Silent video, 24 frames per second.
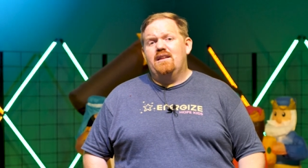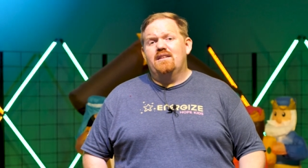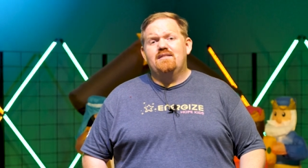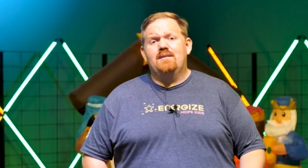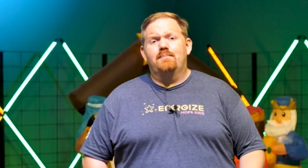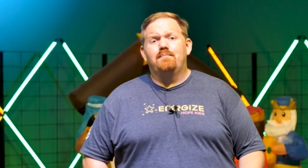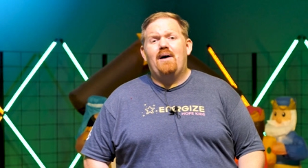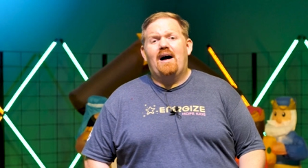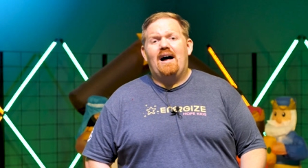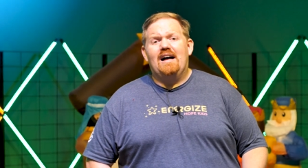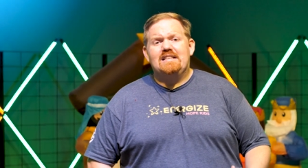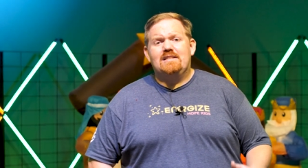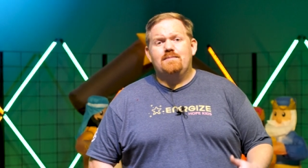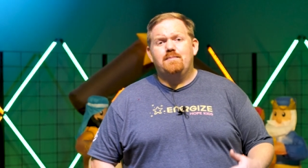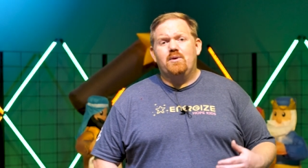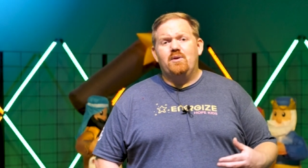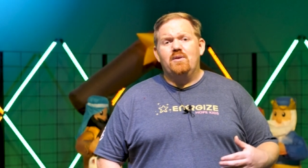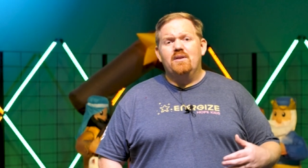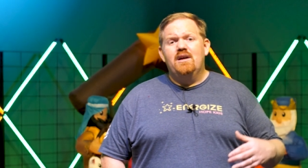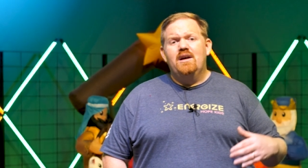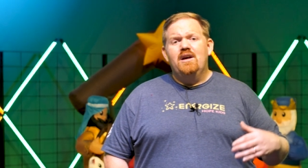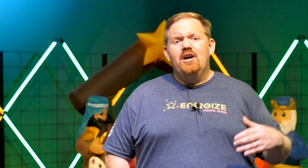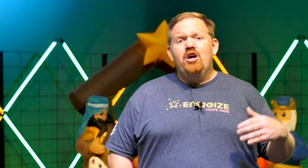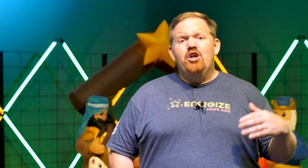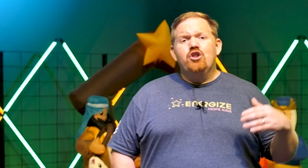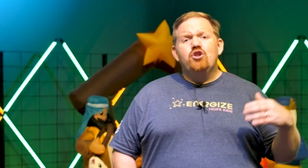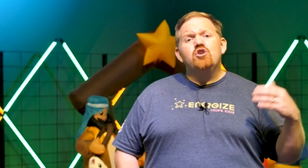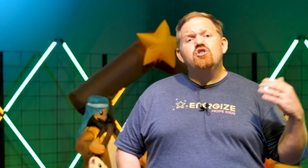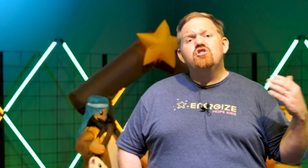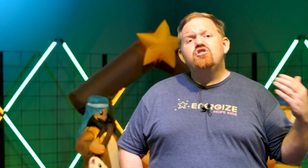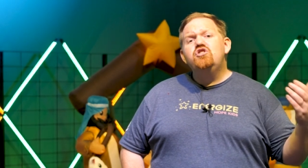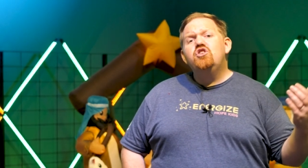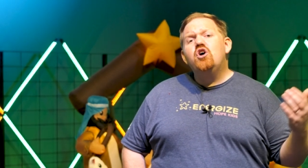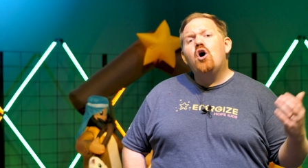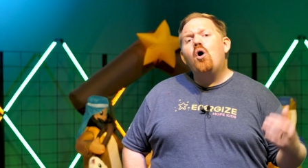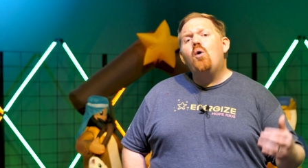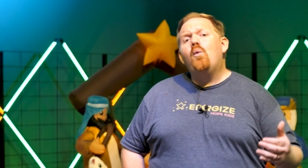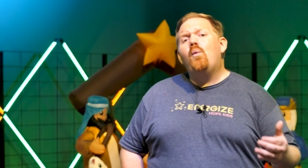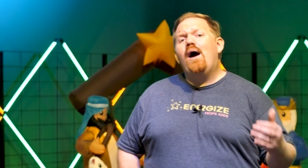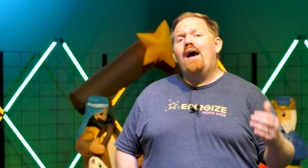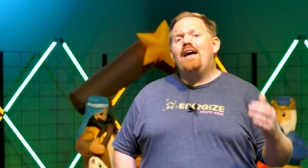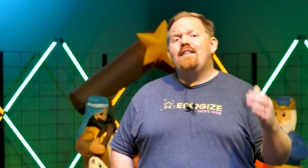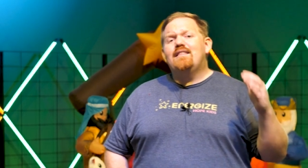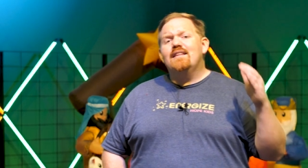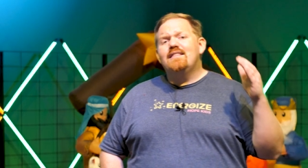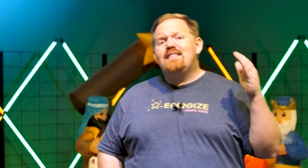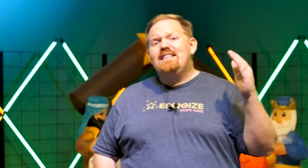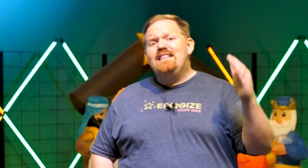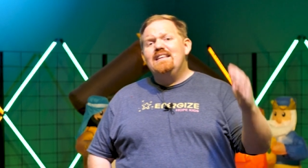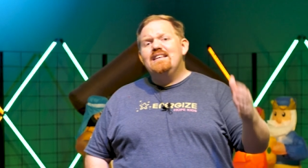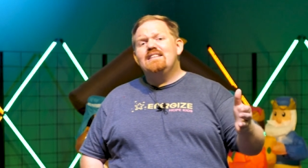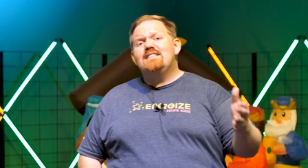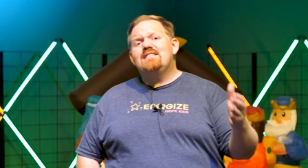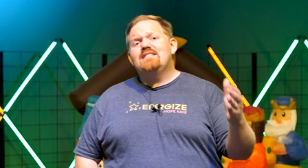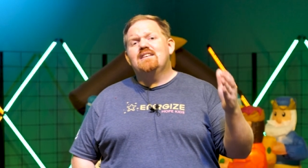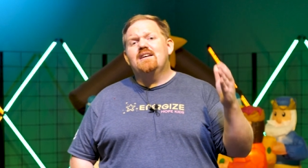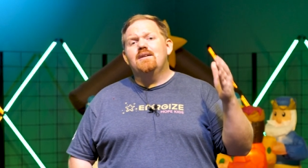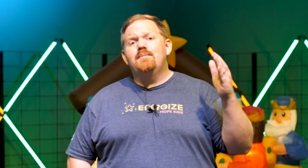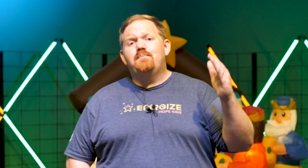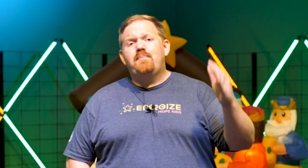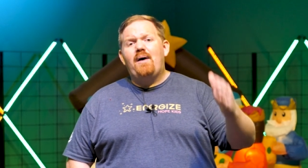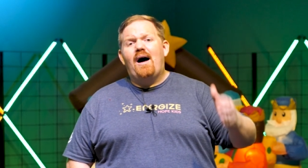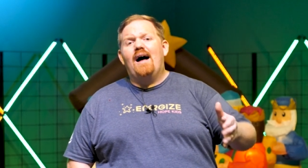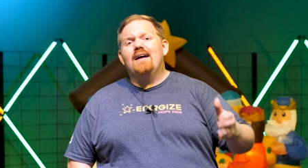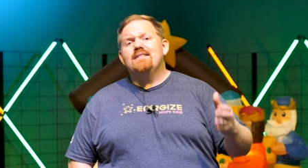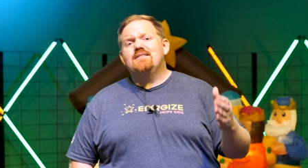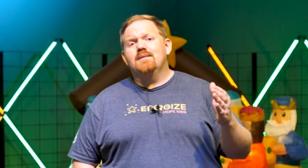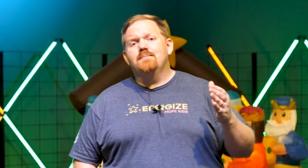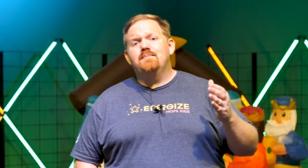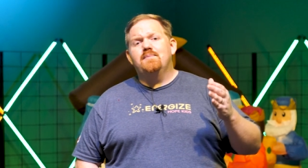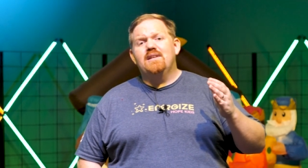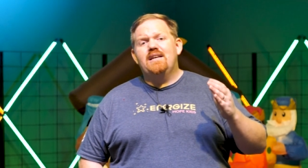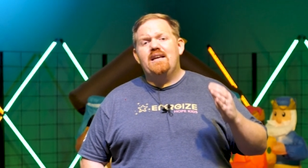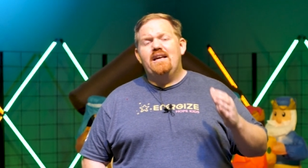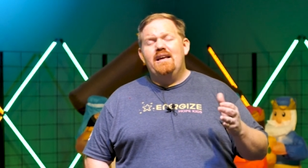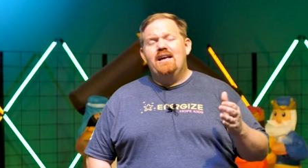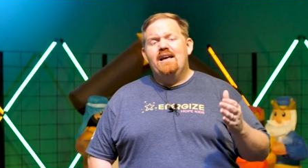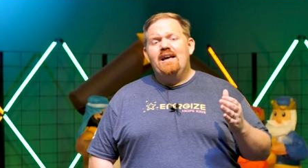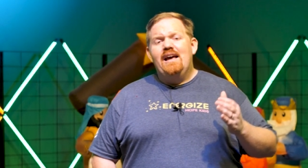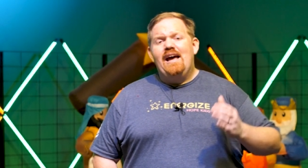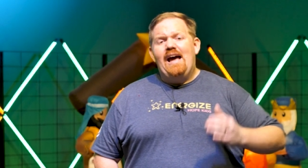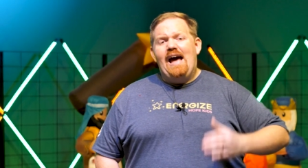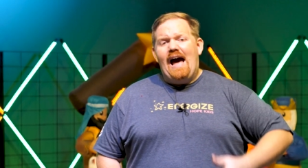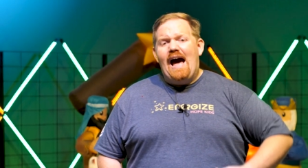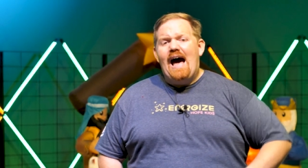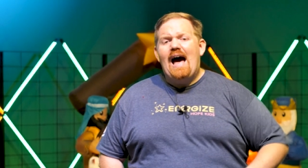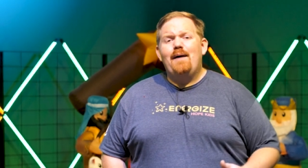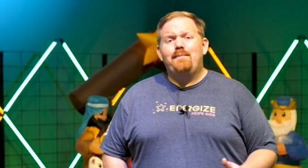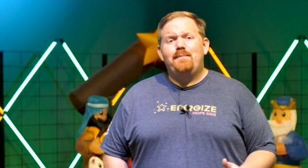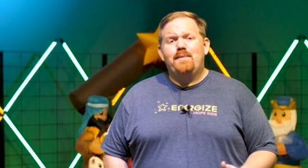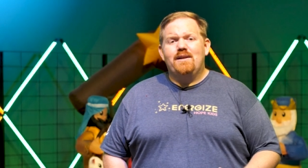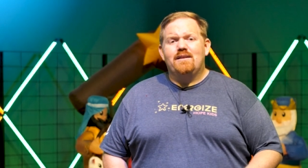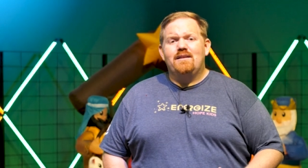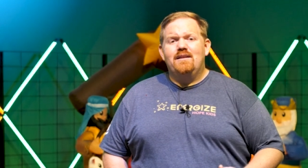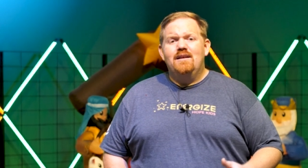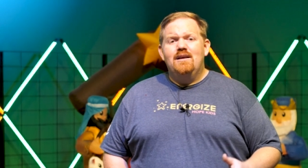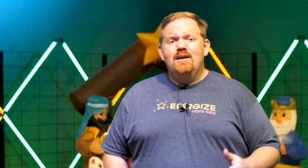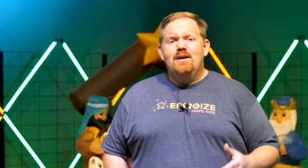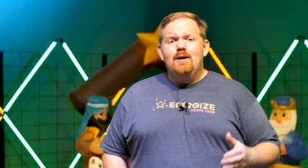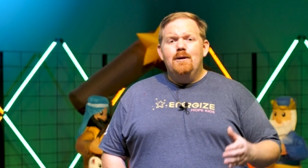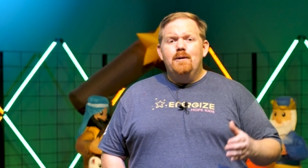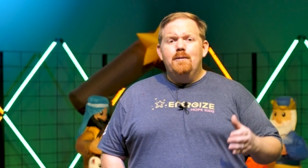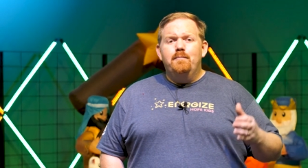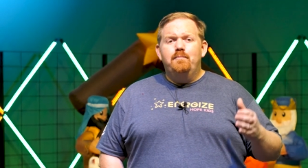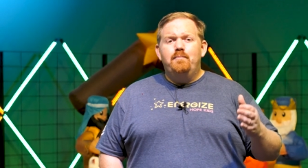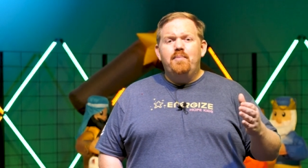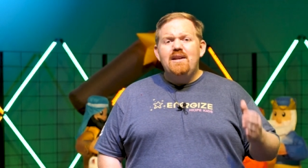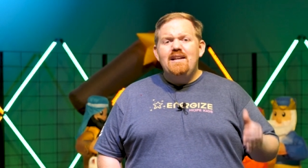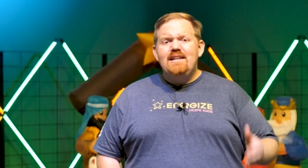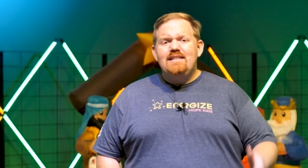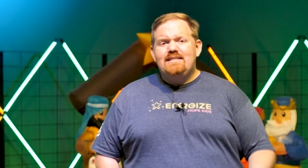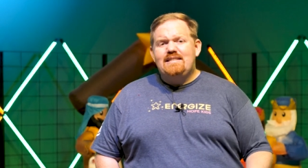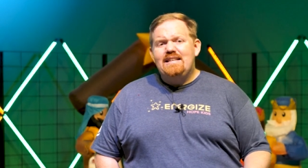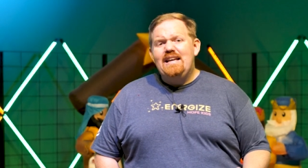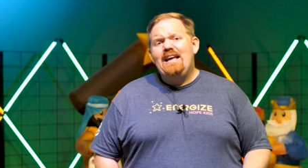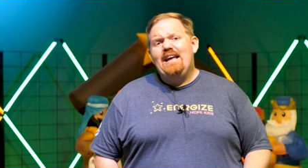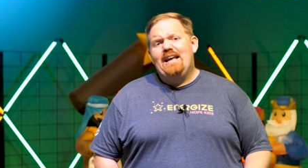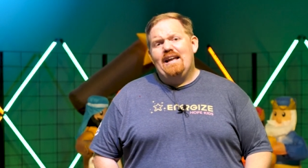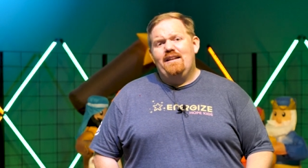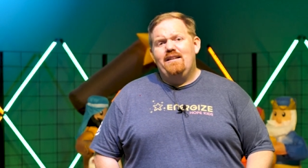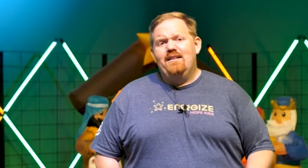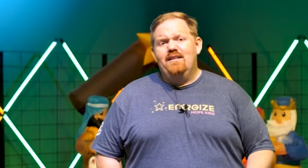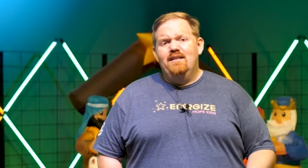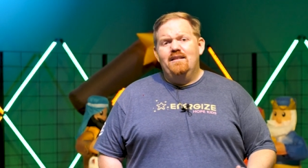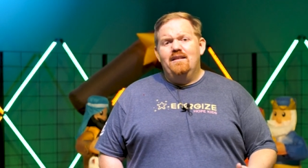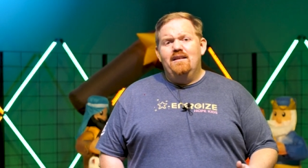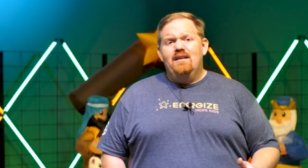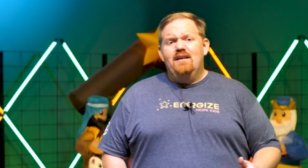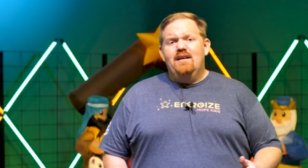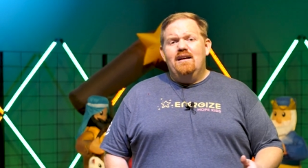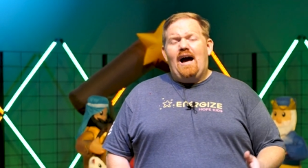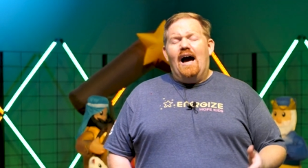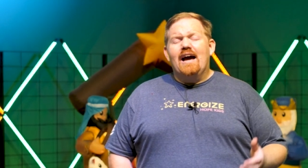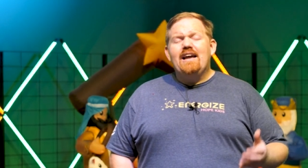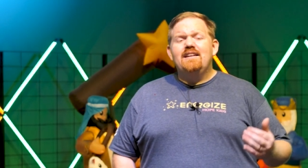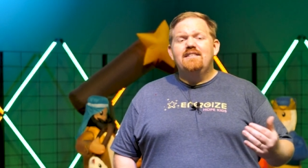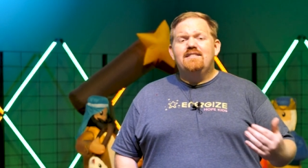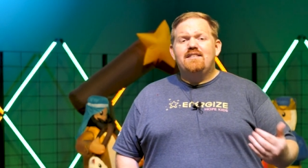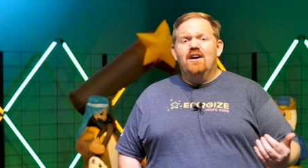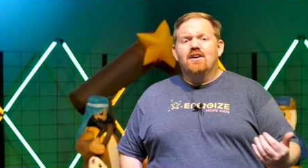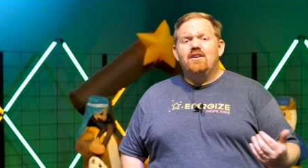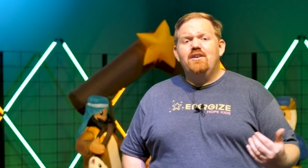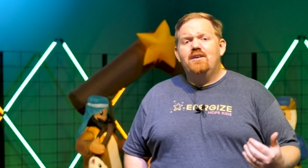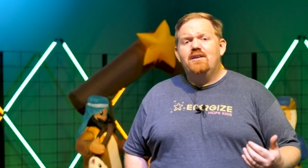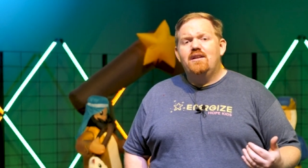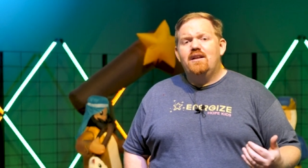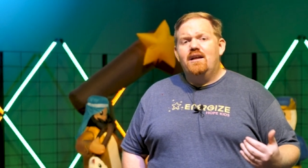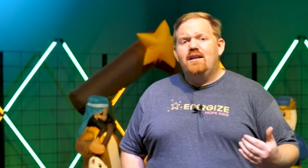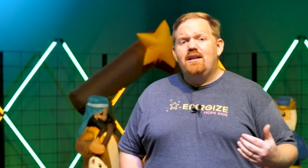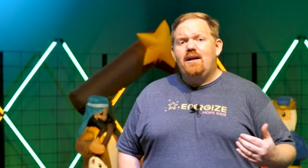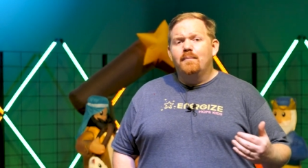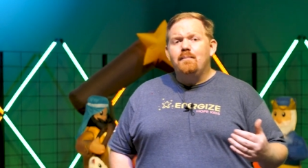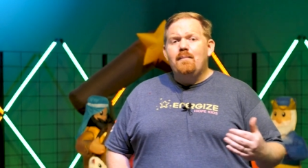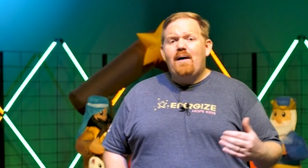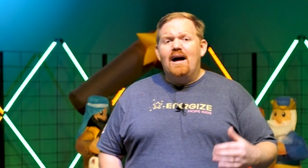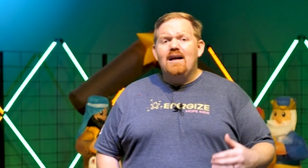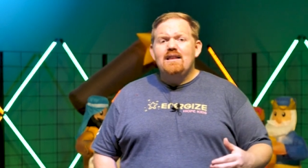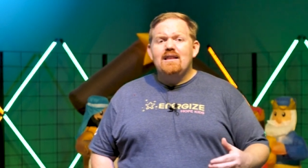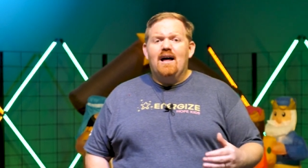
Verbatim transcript: that's impossible. There's no way that this could possibly happen, but it did. I can tell you in, in, my